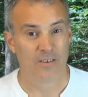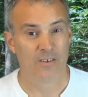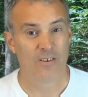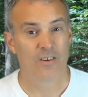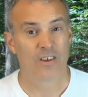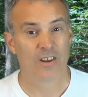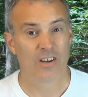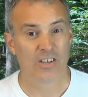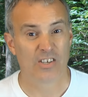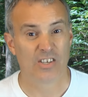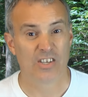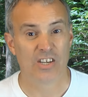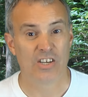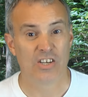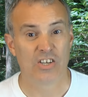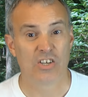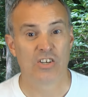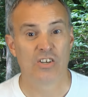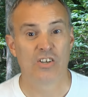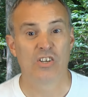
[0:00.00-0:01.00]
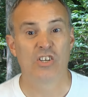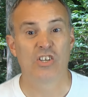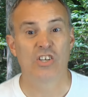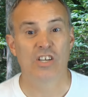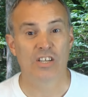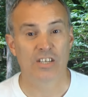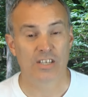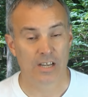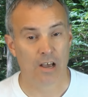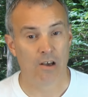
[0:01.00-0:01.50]
you're gonna see
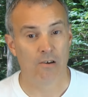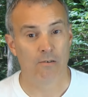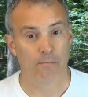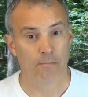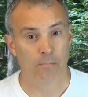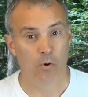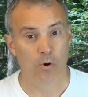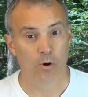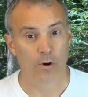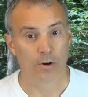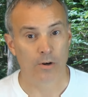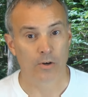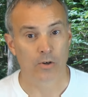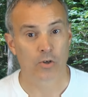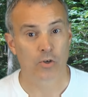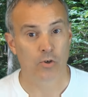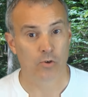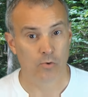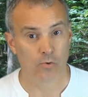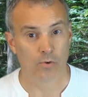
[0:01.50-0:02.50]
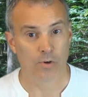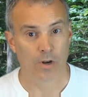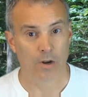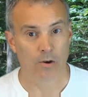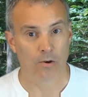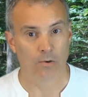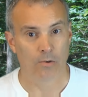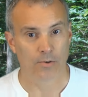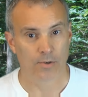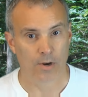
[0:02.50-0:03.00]
just how important tuned
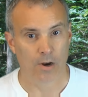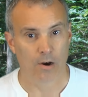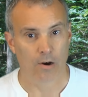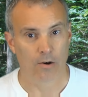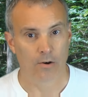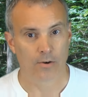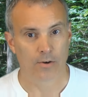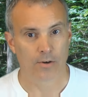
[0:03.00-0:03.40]
arrows are